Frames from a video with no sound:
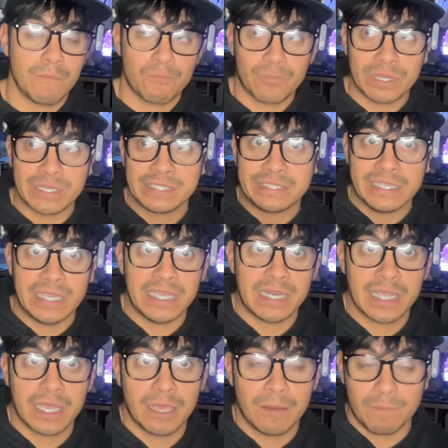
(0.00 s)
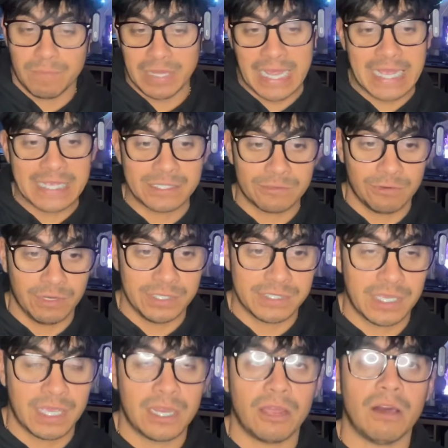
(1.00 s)
pristine Blastoise.
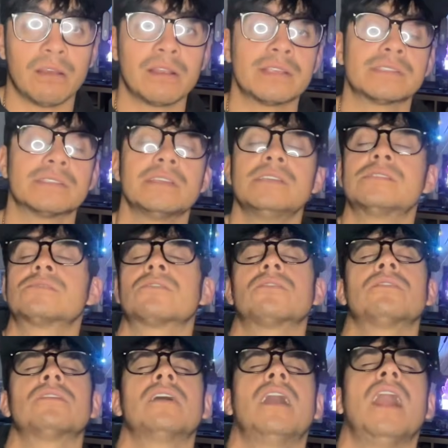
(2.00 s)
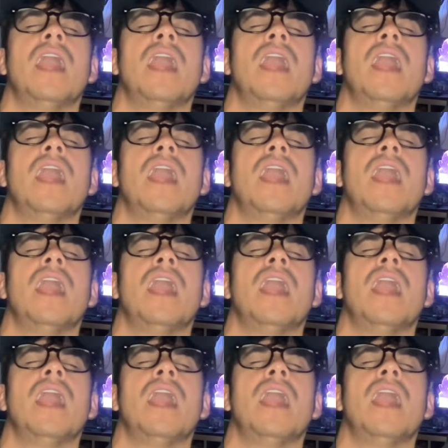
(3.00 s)
And honestly, sir,